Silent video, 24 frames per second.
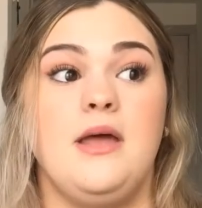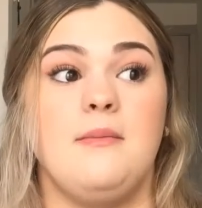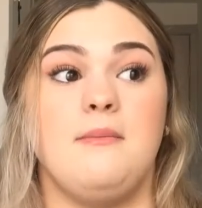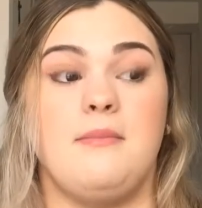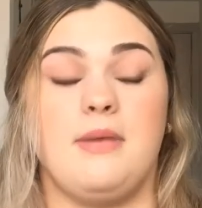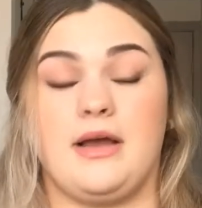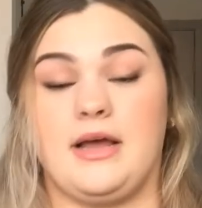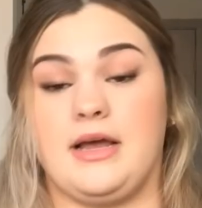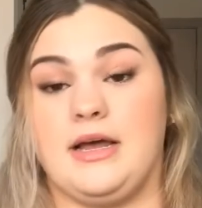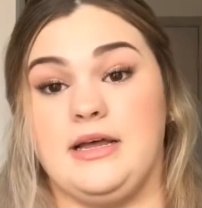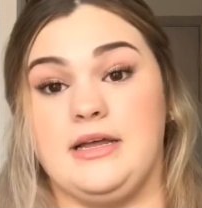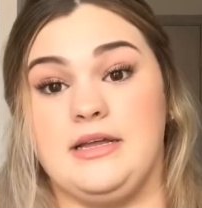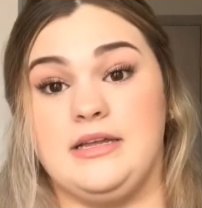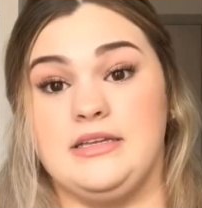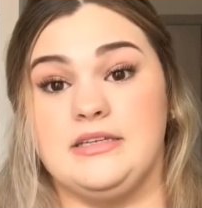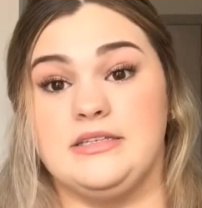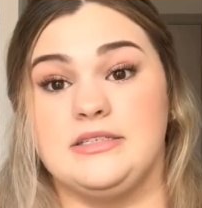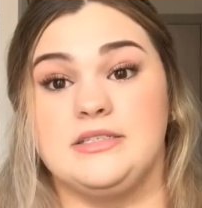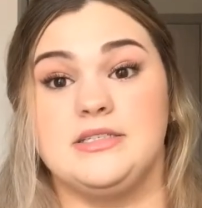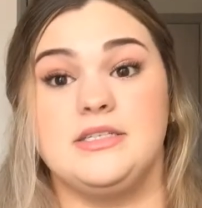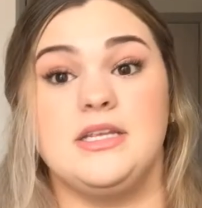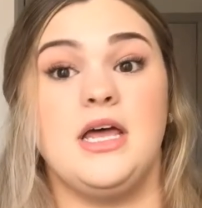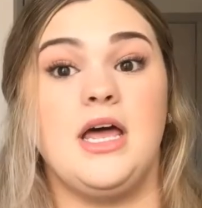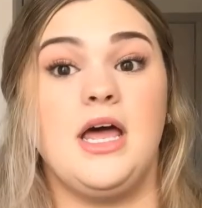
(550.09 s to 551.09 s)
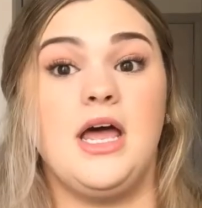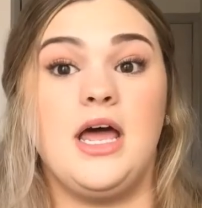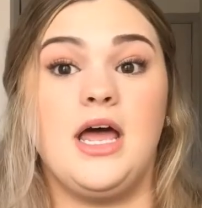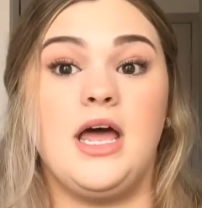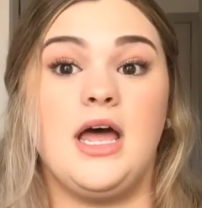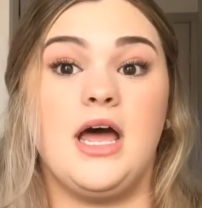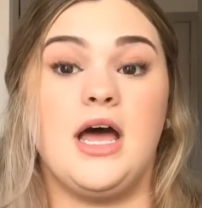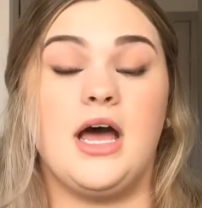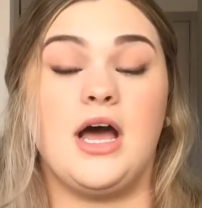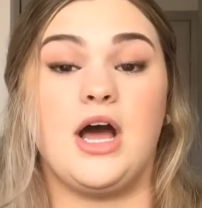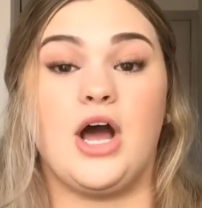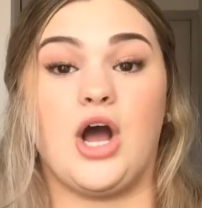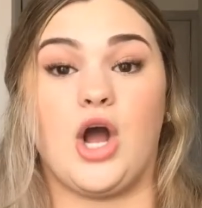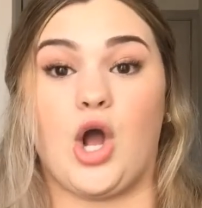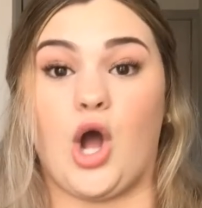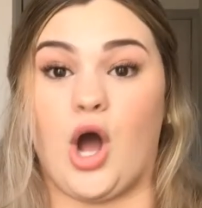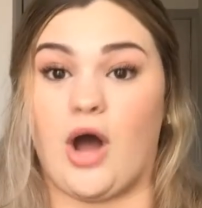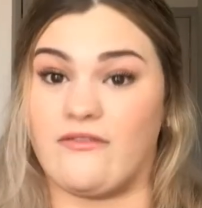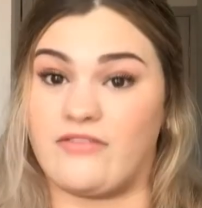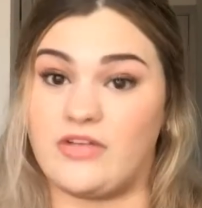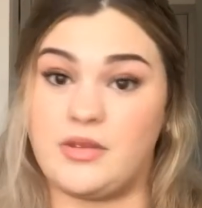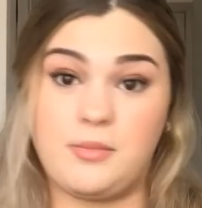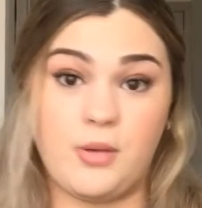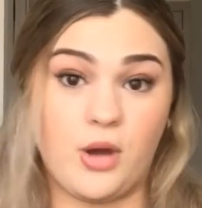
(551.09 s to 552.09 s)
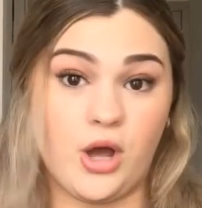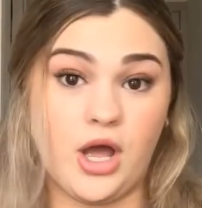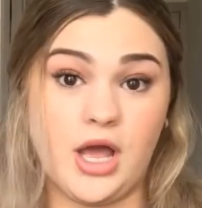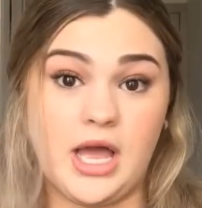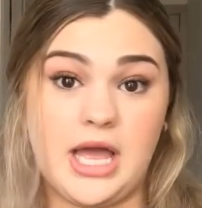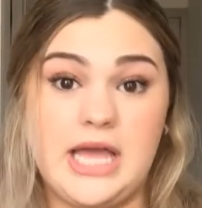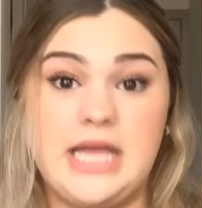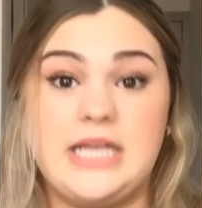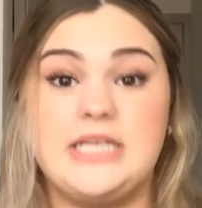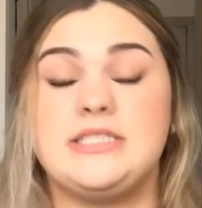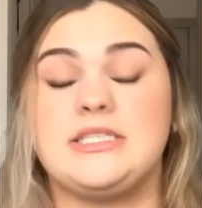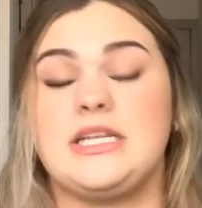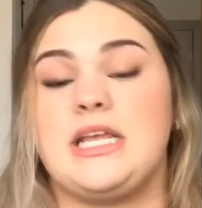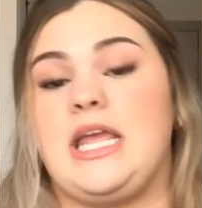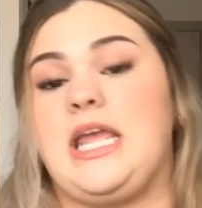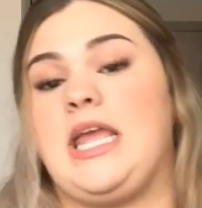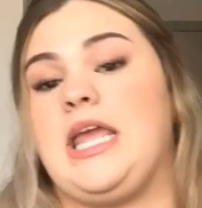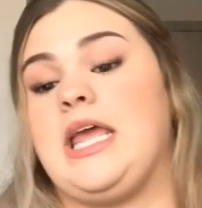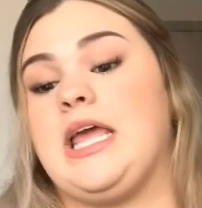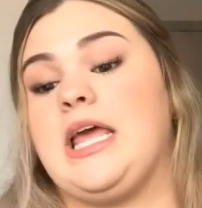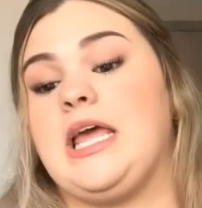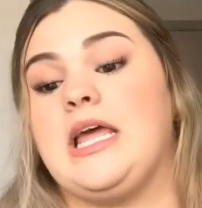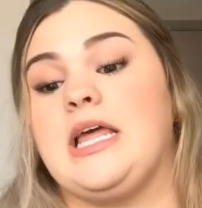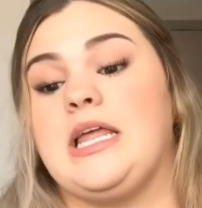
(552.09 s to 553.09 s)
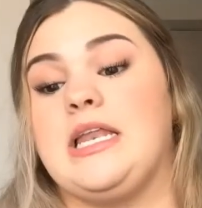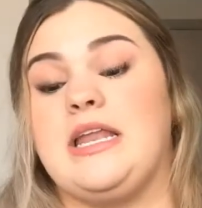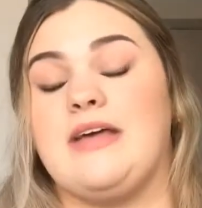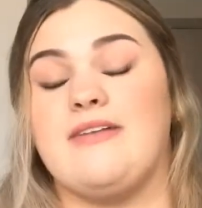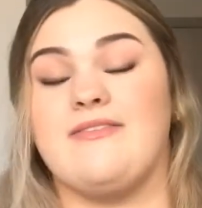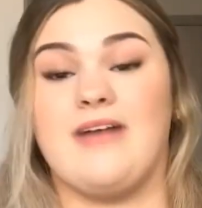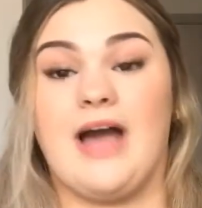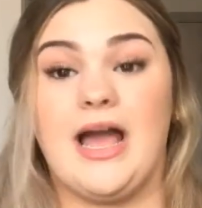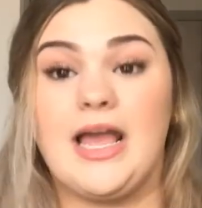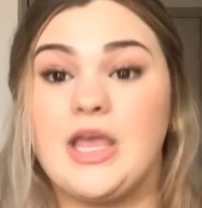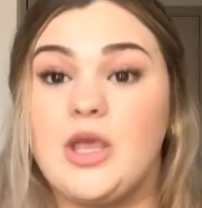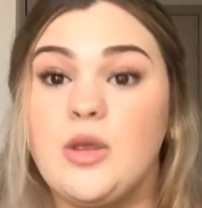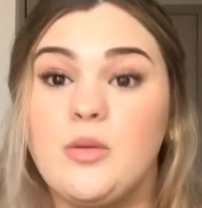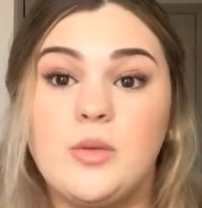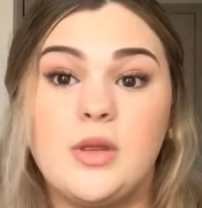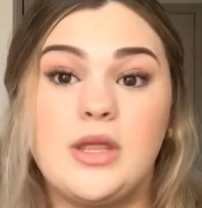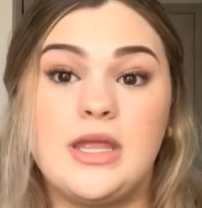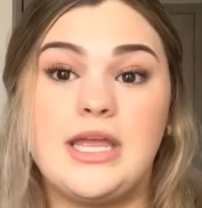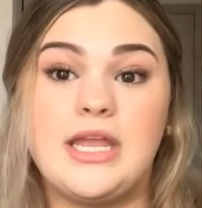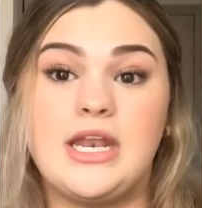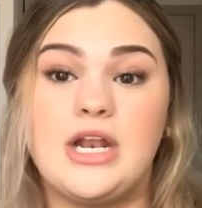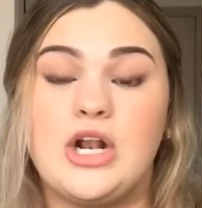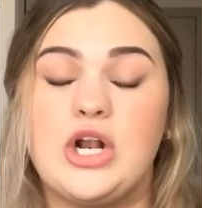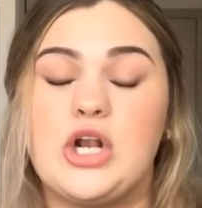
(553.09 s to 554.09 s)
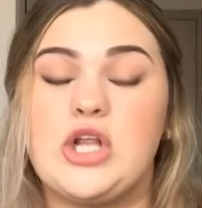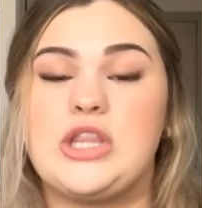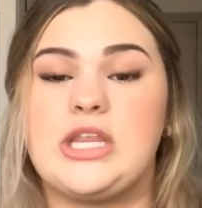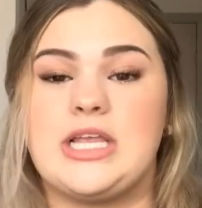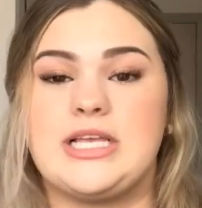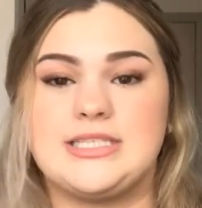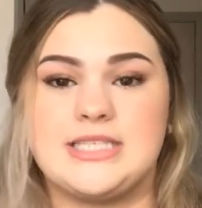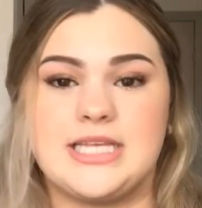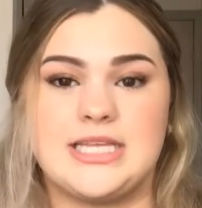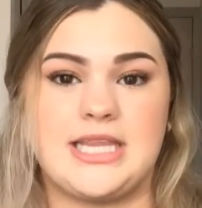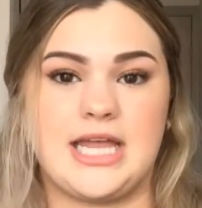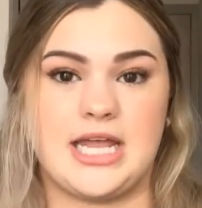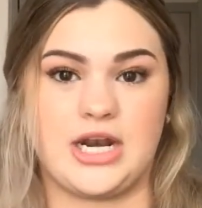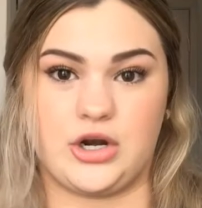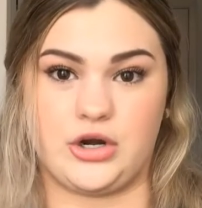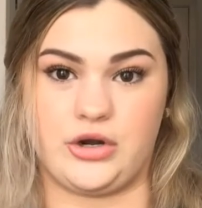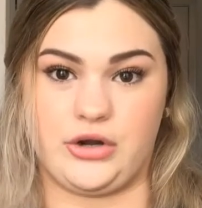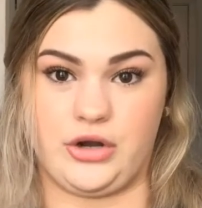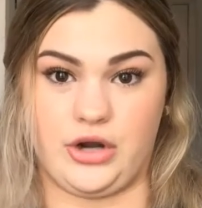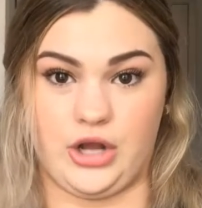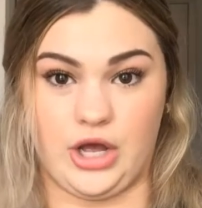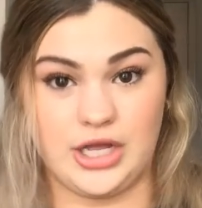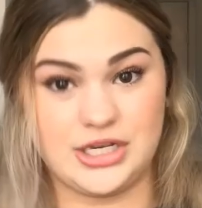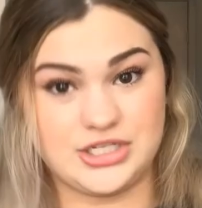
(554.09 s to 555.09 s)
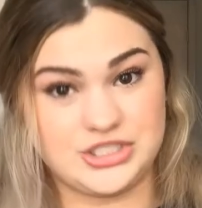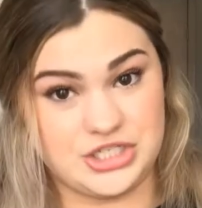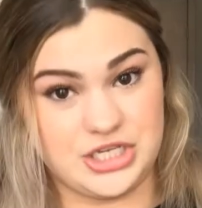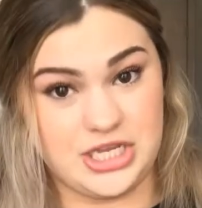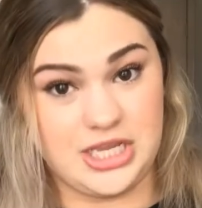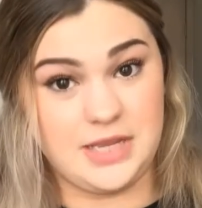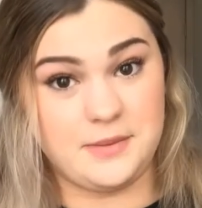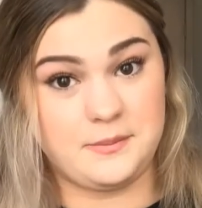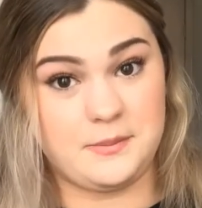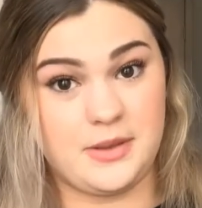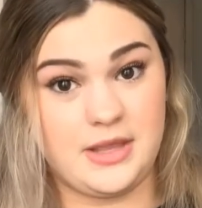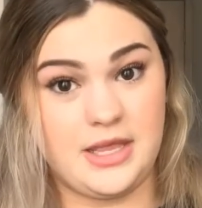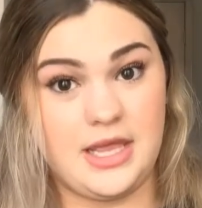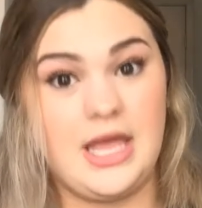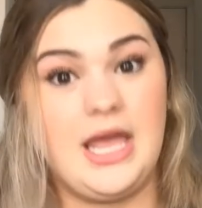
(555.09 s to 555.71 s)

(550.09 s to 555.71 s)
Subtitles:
because a coffee pot and a vacuum cleaner, things like that are not cheap.